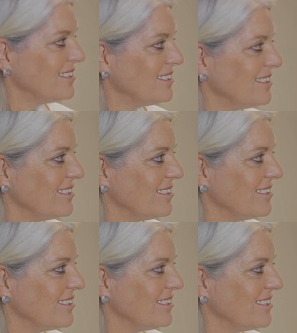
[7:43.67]

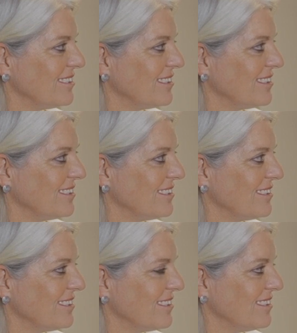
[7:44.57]

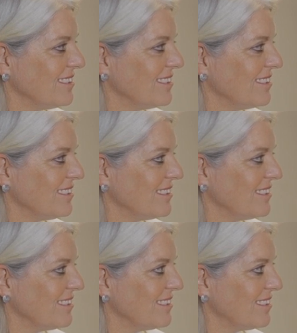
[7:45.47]

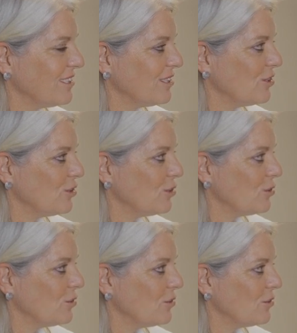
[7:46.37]

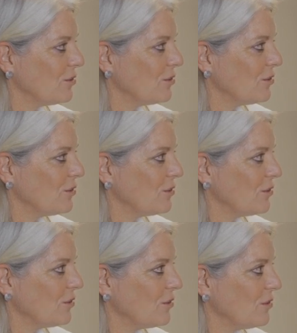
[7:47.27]

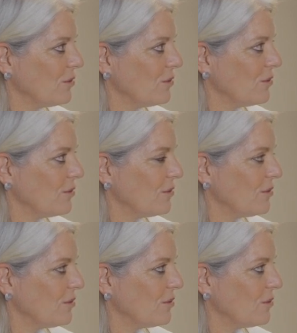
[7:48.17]

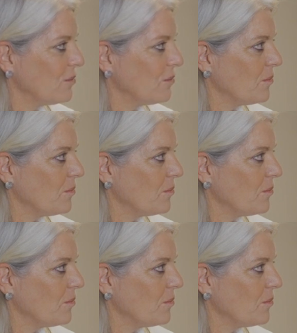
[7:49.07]
This person isn't speaking.